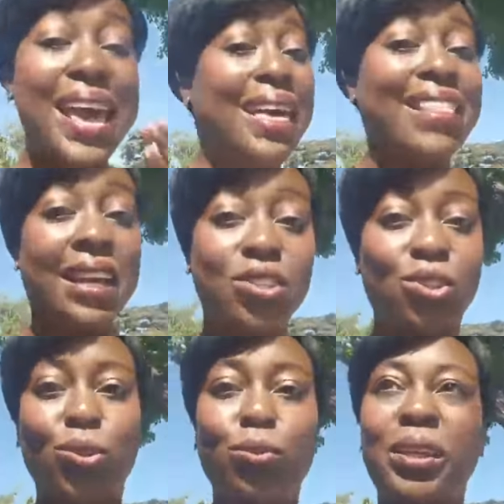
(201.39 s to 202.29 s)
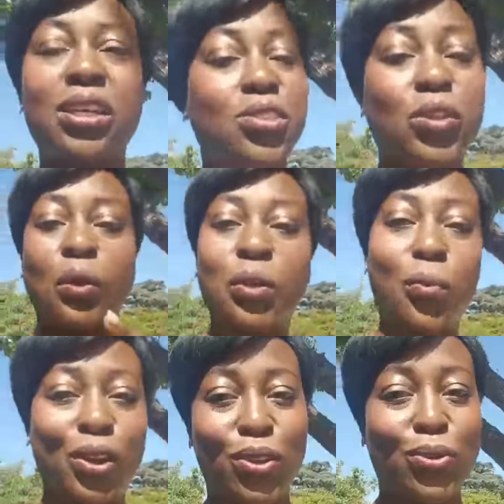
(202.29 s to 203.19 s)
And that is true because only
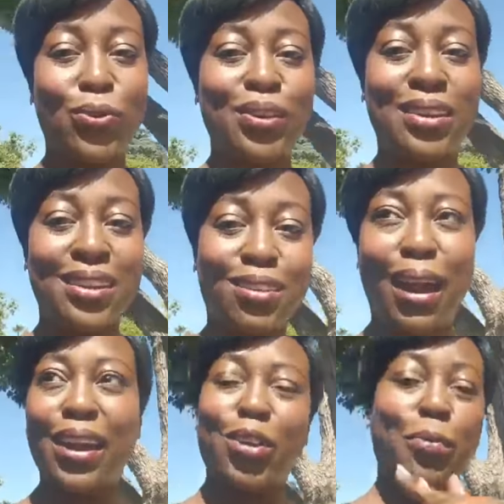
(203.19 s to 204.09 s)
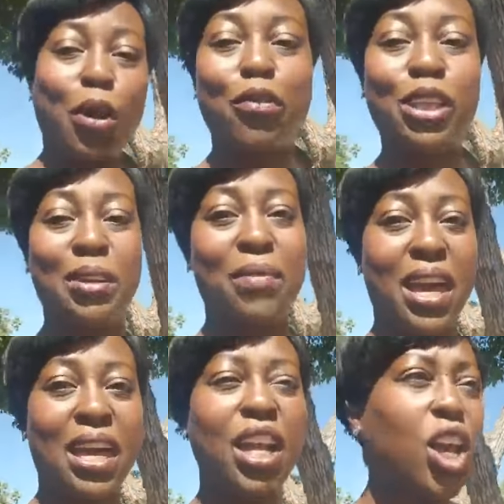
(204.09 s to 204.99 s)
one you right? You're perfectly
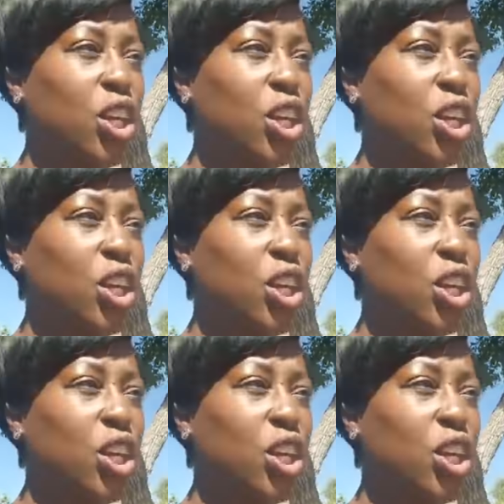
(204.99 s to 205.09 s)
made.